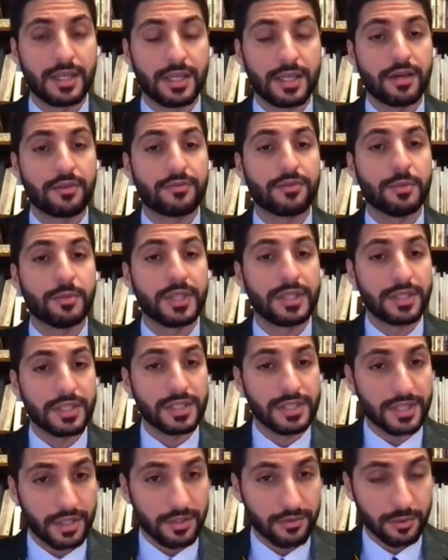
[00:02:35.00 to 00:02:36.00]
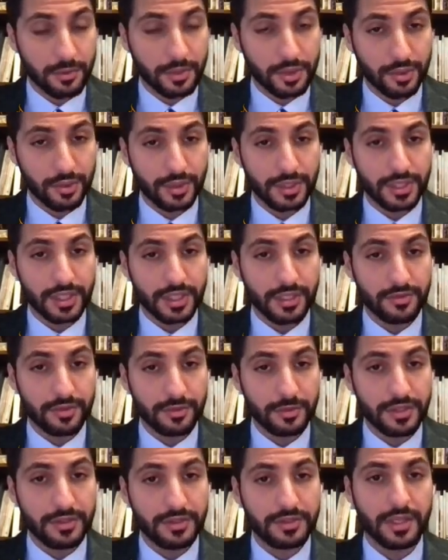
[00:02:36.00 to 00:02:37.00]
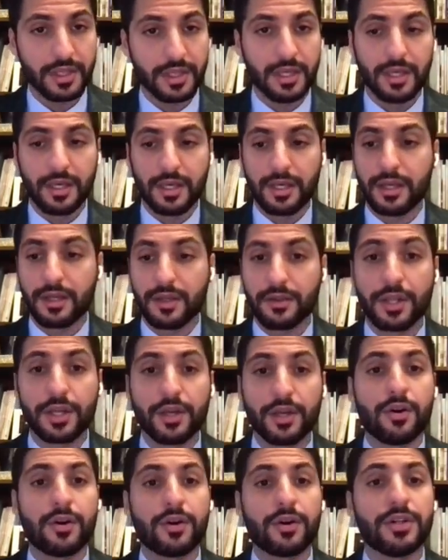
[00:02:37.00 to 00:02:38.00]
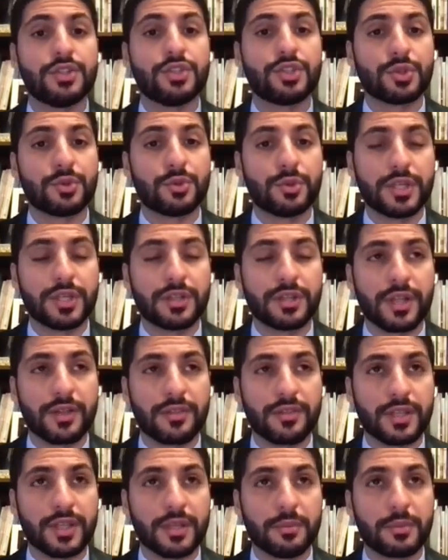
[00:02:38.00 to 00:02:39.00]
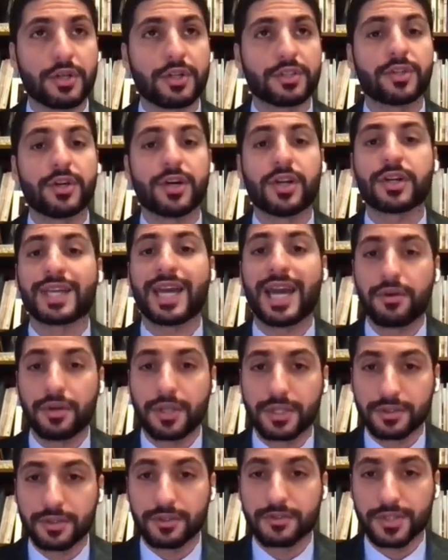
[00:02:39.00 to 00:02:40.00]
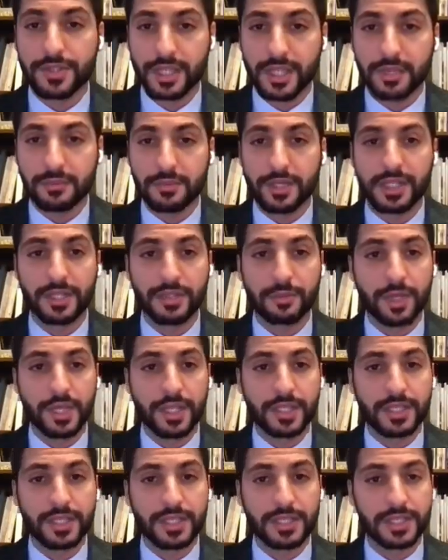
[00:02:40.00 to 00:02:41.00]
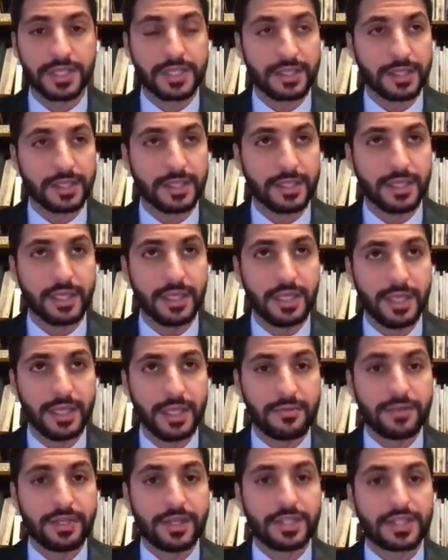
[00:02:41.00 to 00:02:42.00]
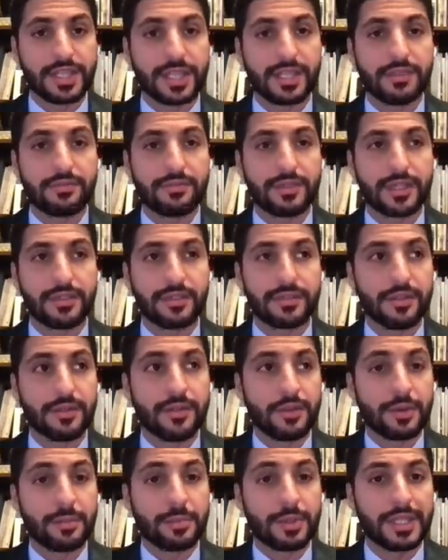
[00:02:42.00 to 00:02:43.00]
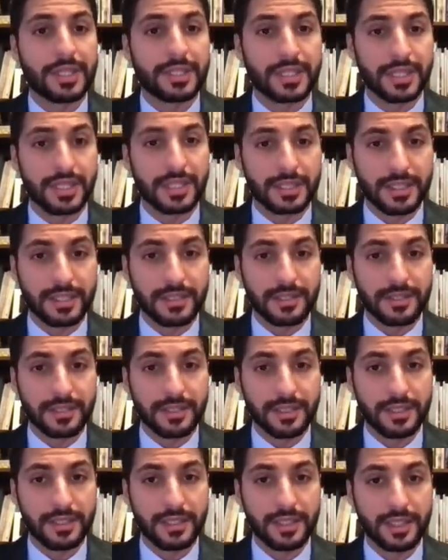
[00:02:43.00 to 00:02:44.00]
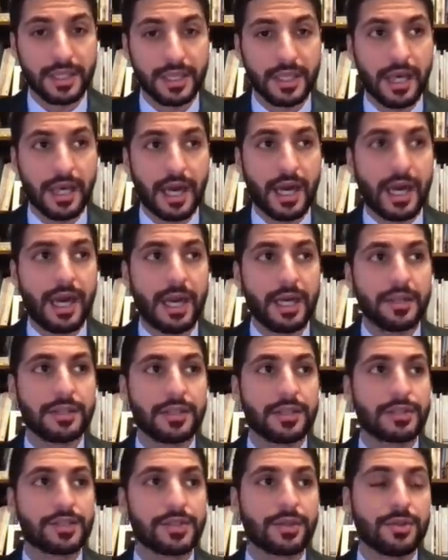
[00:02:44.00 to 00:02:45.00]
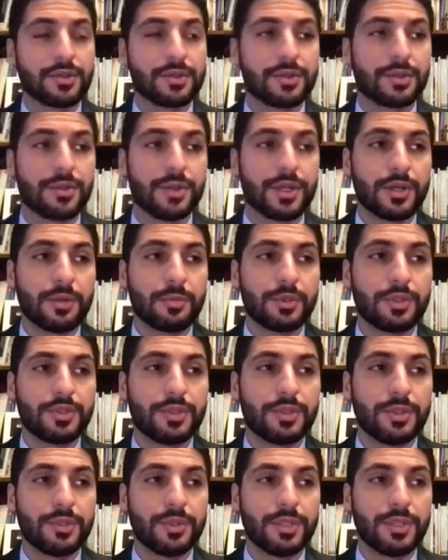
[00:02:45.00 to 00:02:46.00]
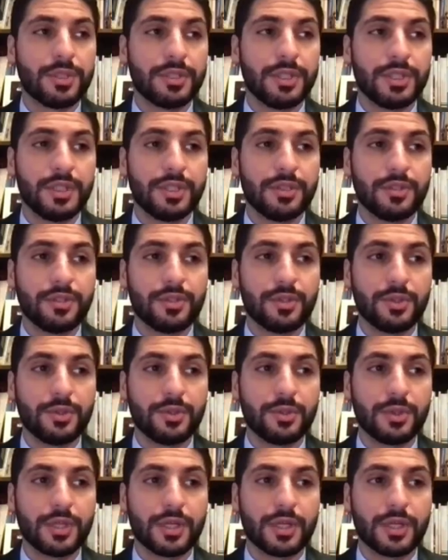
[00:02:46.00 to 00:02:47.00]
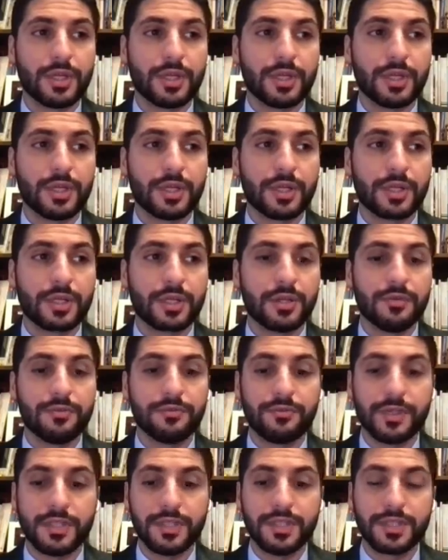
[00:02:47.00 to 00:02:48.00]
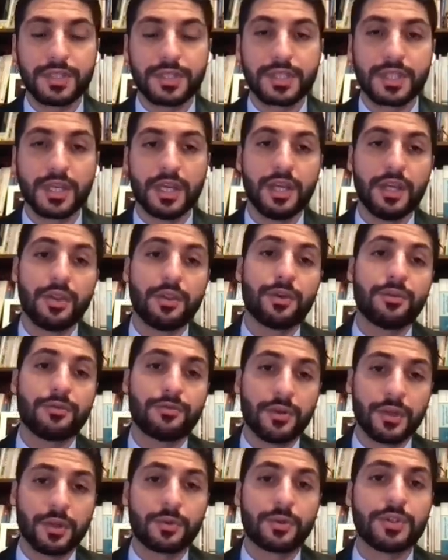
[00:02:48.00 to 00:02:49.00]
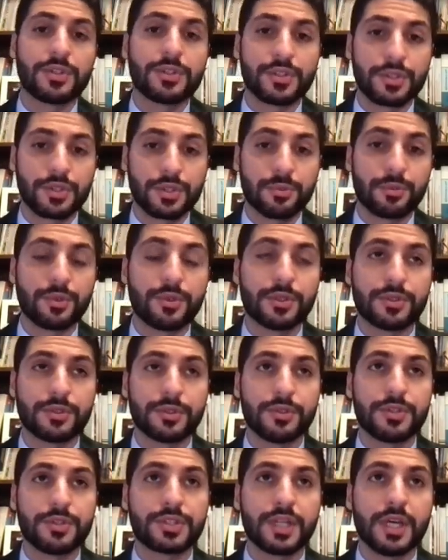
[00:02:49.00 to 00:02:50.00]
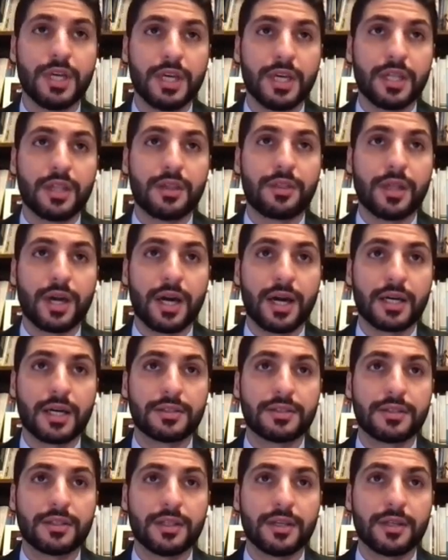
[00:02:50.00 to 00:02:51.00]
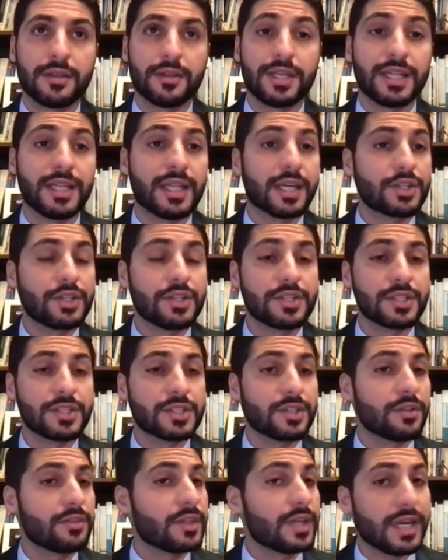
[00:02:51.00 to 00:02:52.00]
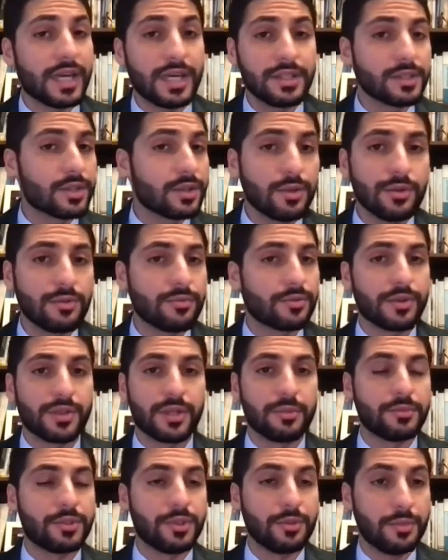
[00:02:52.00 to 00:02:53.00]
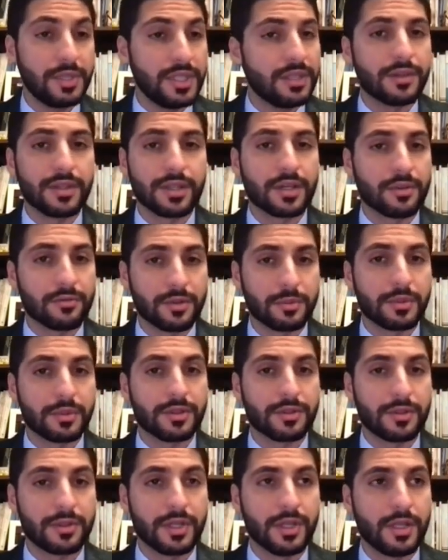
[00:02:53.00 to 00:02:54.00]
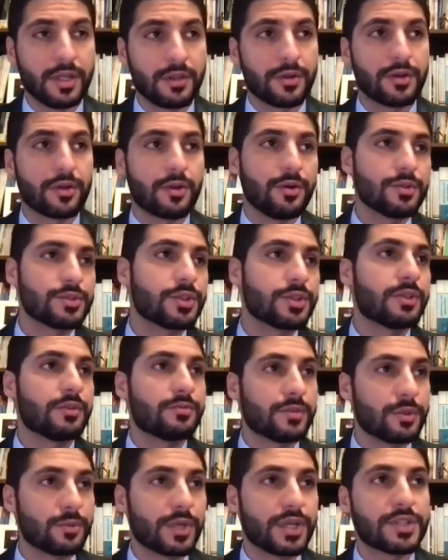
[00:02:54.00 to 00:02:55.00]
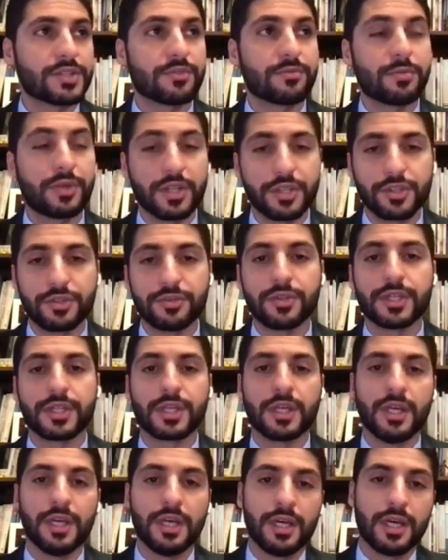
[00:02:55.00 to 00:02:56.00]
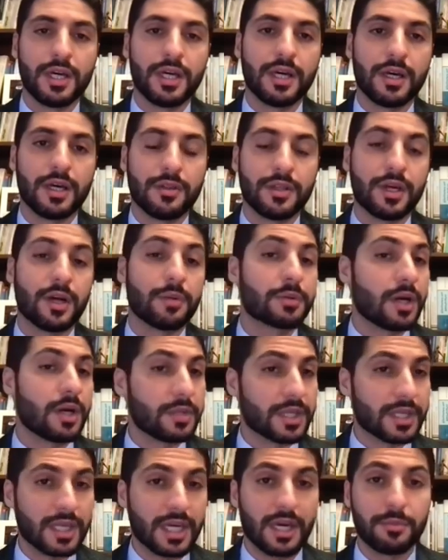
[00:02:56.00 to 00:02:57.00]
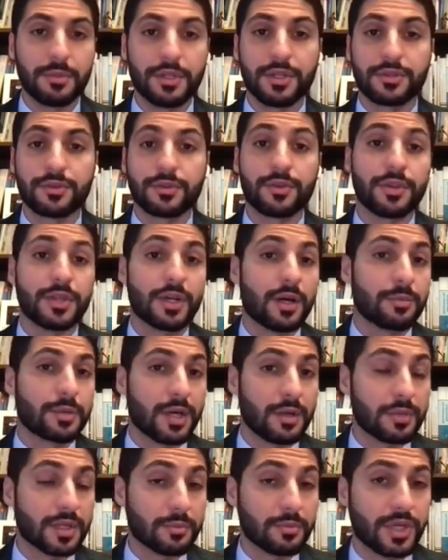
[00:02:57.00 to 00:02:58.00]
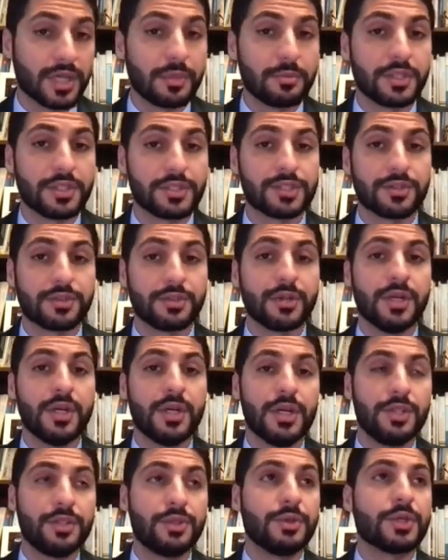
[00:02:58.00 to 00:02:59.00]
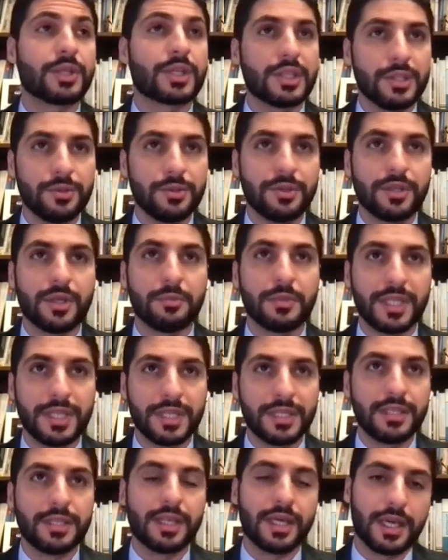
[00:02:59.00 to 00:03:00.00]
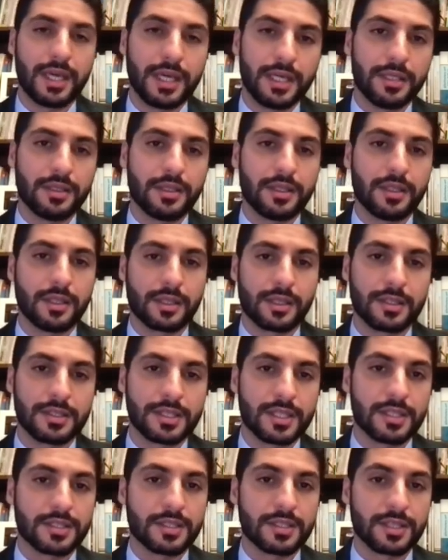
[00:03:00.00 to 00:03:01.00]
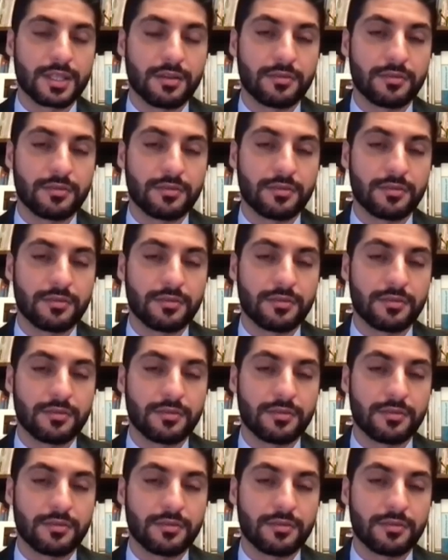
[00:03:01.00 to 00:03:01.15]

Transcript: government instead of a majority government. They are ensuring that the martyr character of Soleimani and Mohandes is still very significant in their political identity. And it's also an opportunity to convince their followers and supporters that the elections is not the end goal for them to be in the government. There are also different ways of pressuring the upcoming cabinet or the upcoming prime minister to include them in a consensus